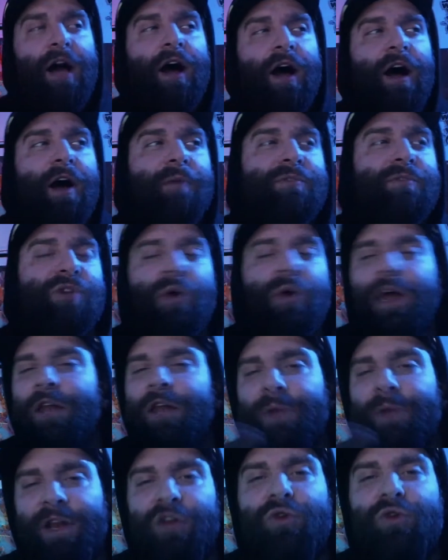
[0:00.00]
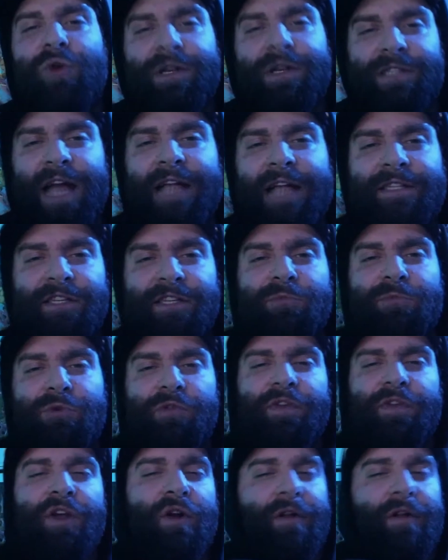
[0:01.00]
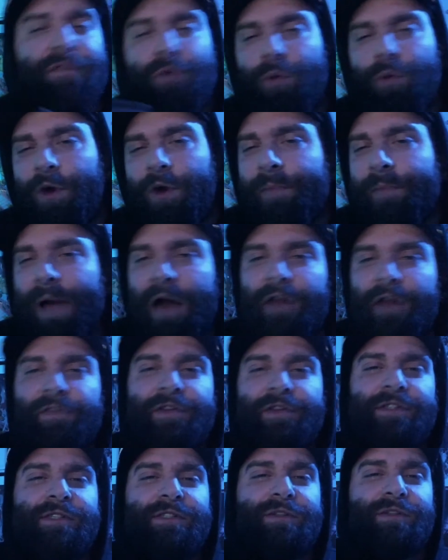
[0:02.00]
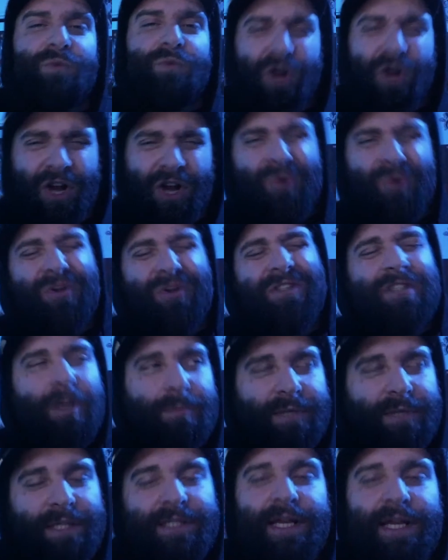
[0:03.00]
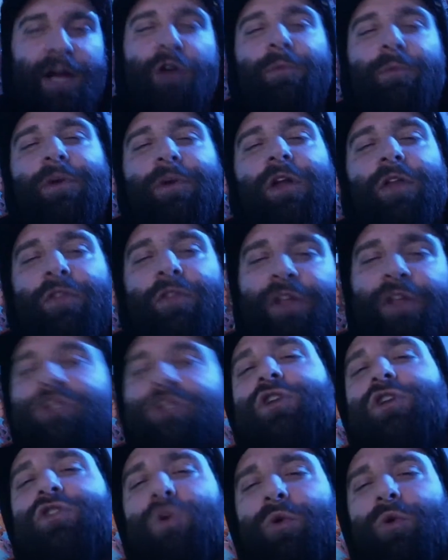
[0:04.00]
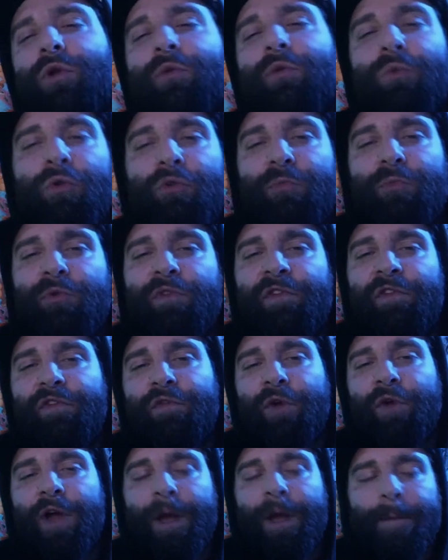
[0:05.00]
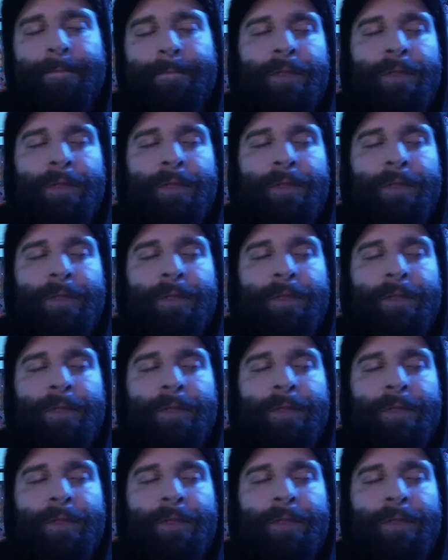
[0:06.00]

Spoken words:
So anybody who has not seen the movie, you don't have to worry about it. We're going to go into some detail, but nothing that's going to totally ruin the movie for you.